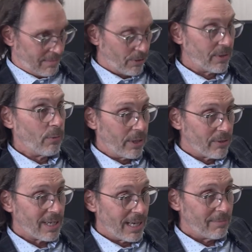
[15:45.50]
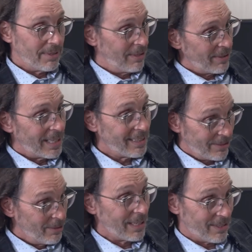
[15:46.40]
during the wintertime, you don't
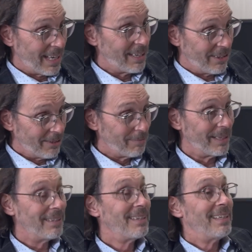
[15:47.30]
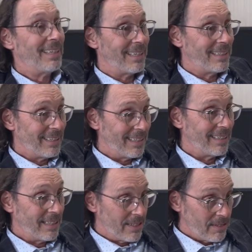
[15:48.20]
get too much of that here, but
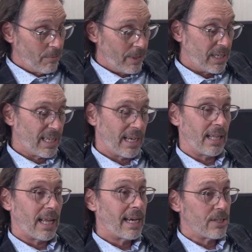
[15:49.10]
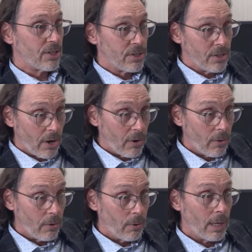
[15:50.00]
when you get a lot of
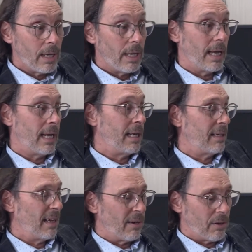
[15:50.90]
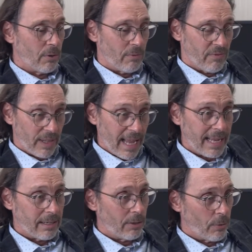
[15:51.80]
snow and a
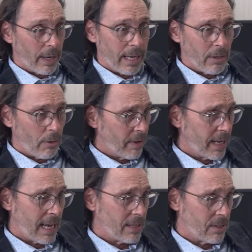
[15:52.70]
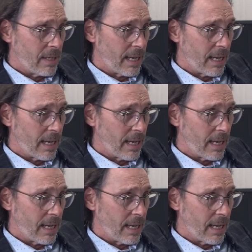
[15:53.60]
flat, gray, overcast